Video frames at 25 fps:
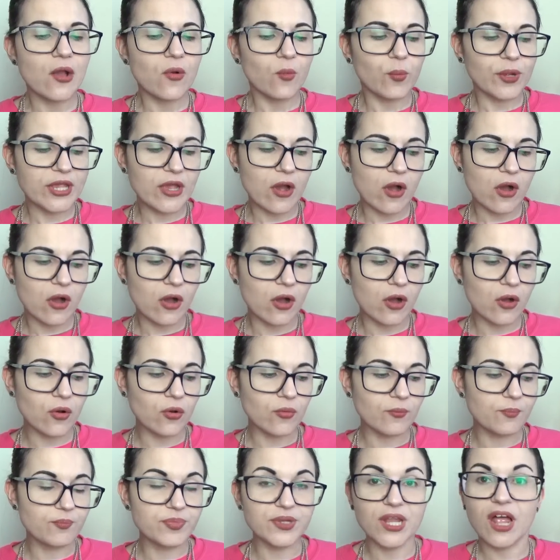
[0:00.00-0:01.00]
We are
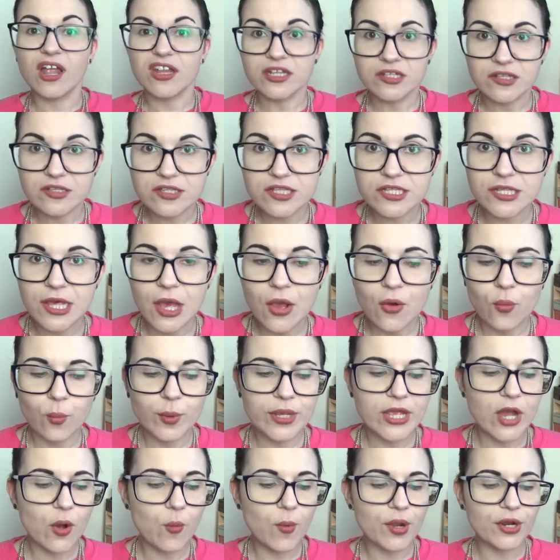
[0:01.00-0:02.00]
blunt.
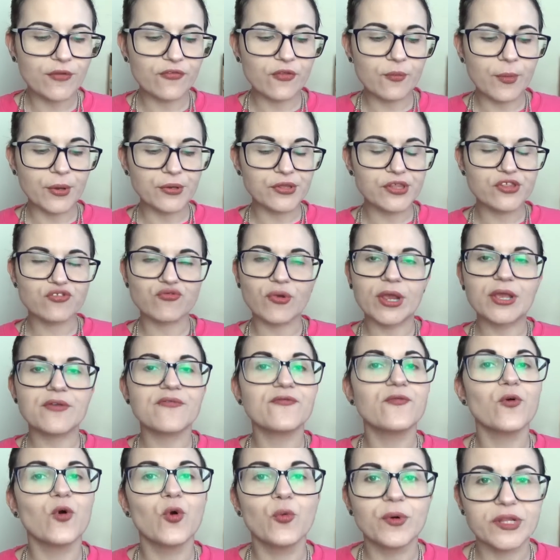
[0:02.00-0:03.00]
We are one of the most
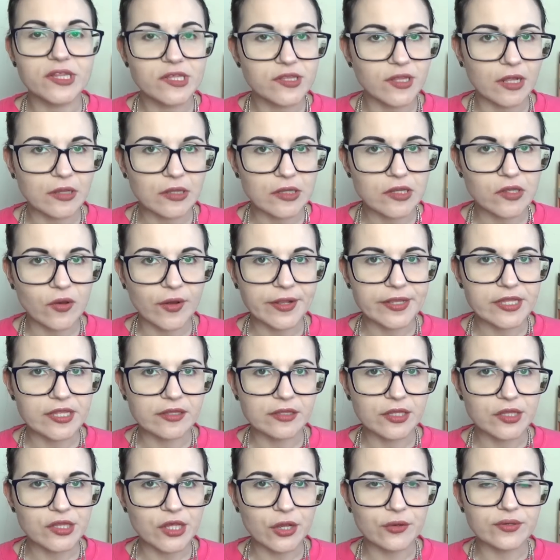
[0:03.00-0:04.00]
straightforward sun signs
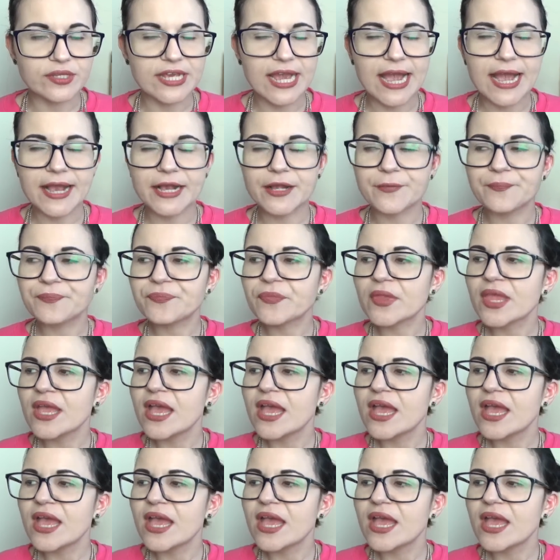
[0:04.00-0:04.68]
in the zodiac.